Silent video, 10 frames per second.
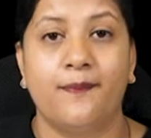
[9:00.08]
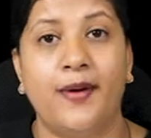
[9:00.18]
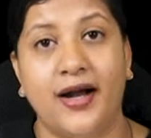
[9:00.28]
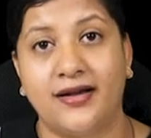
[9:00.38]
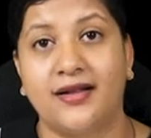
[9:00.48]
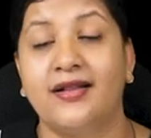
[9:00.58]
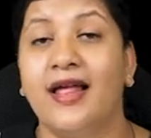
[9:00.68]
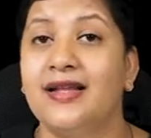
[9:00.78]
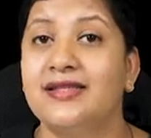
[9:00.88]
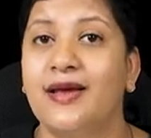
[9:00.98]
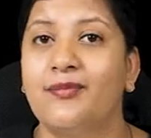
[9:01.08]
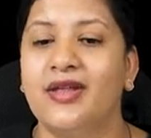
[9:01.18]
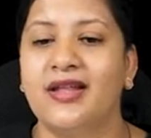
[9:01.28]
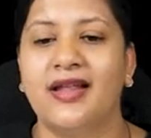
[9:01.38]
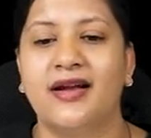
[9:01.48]
but there is
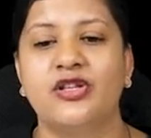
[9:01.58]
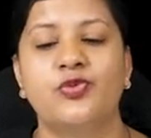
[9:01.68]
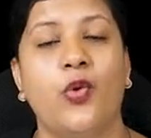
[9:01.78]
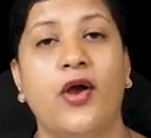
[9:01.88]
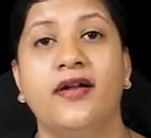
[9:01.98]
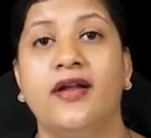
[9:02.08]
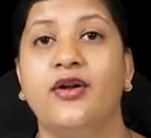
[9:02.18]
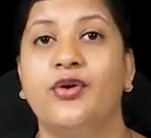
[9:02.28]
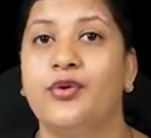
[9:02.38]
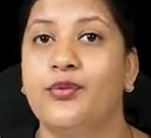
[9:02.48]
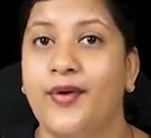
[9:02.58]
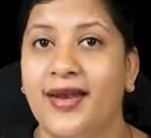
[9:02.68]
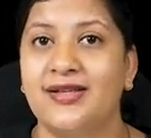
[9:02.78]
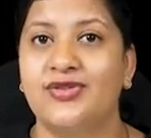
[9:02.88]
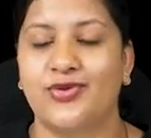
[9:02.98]
something that is pointing to you
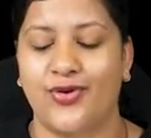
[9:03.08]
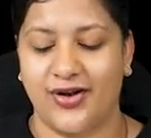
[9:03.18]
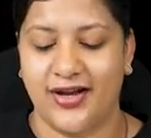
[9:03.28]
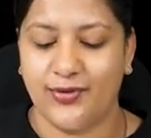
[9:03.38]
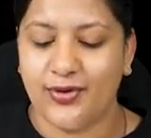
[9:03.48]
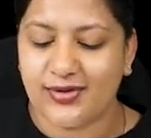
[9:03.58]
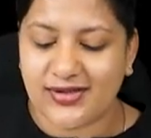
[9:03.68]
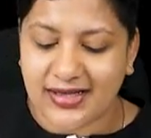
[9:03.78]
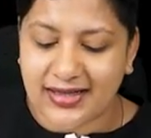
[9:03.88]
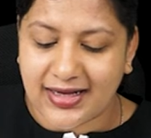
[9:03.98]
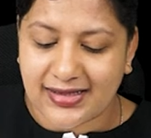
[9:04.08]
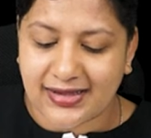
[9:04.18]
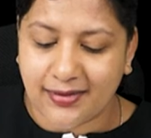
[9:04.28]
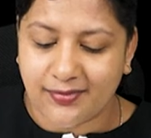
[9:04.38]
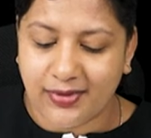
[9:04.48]
very strongly. Do you see there is
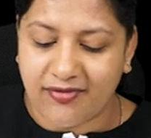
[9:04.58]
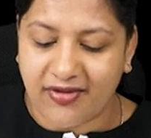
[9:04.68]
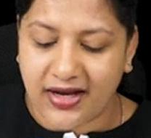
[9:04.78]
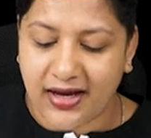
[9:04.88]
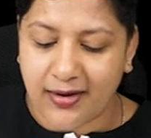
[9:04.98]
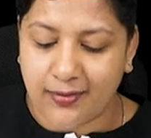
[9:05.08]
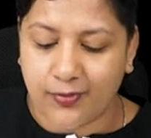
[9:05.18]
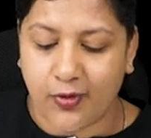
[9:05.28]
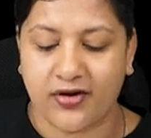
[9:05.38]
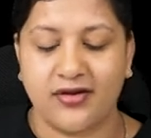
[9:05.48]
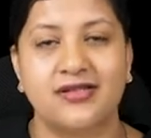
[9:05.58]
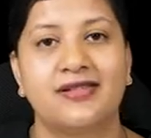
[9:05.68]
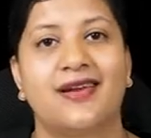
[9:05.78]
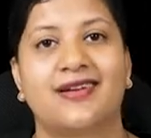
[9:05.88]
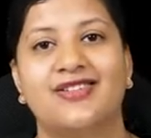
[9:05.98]
some very important
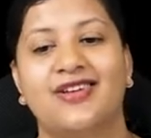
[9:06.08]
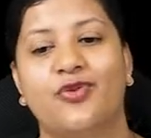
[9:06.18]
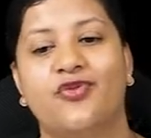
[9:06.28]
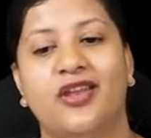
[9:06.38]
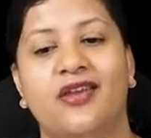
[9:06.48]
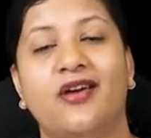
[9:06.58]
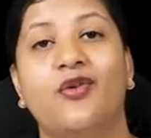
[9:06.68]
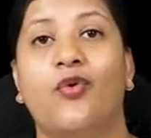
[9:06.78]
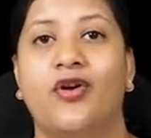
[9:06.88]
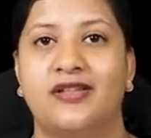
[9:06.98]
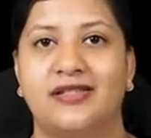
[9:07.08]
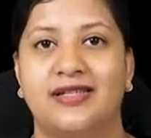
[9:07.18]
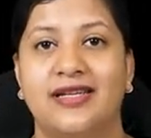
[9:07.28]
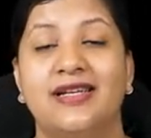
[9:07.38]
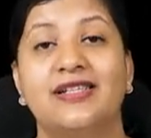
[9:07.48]
structure over here? What is
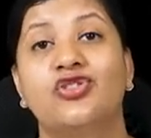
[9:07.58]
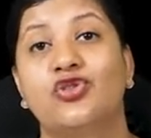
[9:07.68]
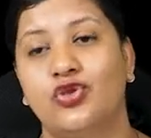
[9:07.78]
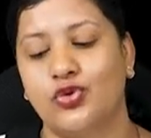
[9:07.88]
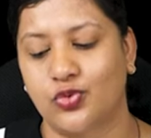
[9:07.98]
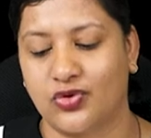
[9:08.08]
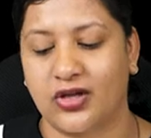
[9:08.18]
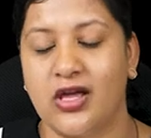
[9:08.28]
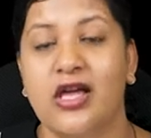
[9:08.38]
it? It is tooth.